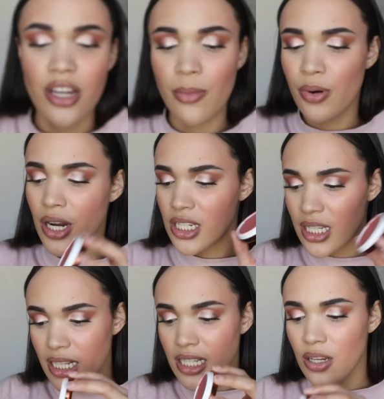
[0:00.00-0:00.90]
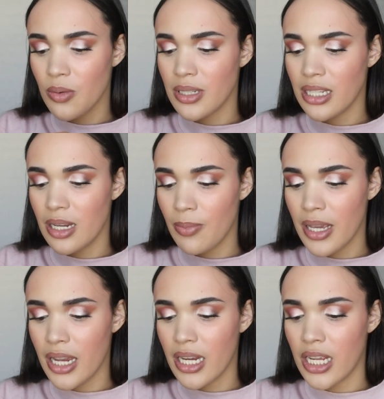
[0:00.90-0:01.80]
Your brush is continuously
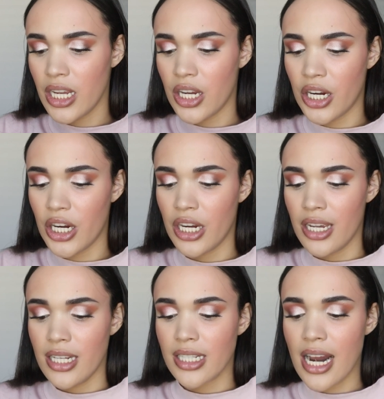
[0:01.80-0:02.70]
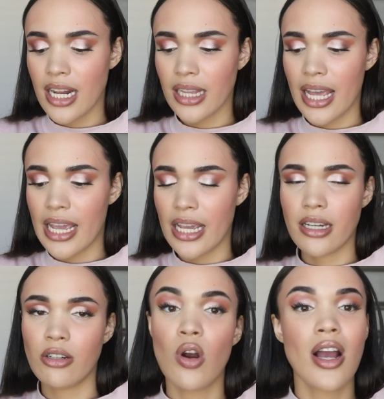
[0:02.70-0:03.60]
dipping in here. It's kind of
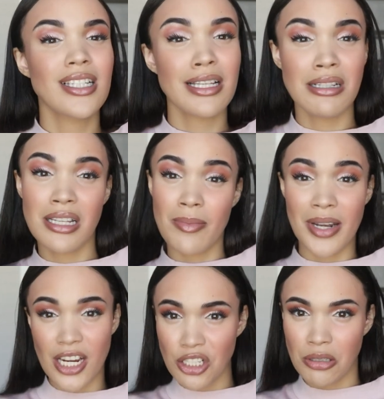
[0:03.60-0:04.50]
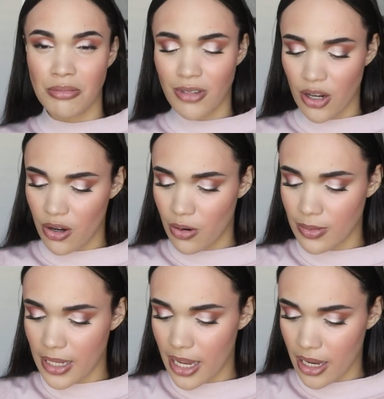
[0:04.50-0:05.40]
like cross contamination. You know what
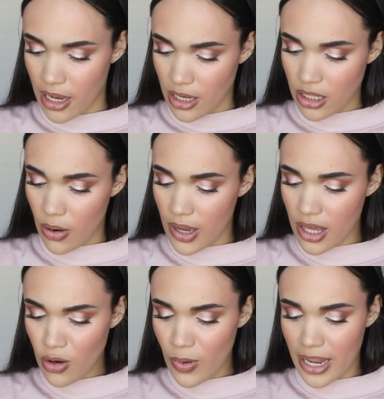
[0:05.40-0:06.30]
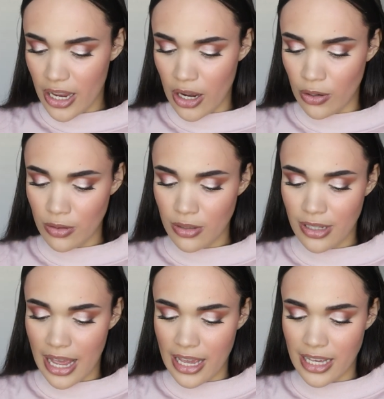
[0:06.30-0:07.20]
I'm saying? So either way it goes,
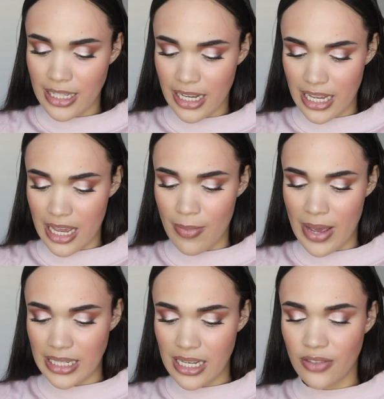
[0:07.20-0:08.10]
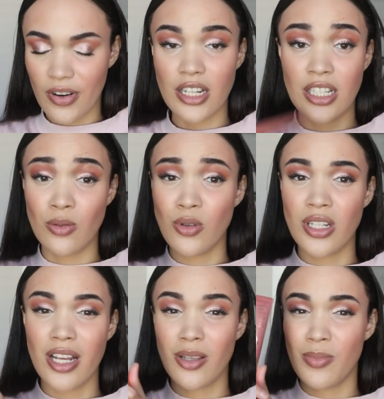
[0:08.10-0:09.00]
like it's gonna get messy. As far as this one, you
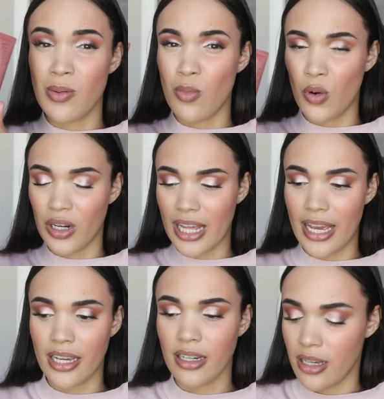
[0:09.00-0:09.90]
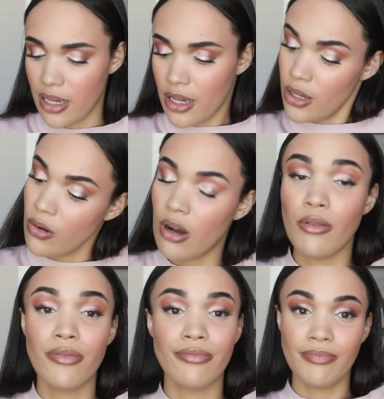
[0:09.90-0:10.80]
just have to be more like, you know,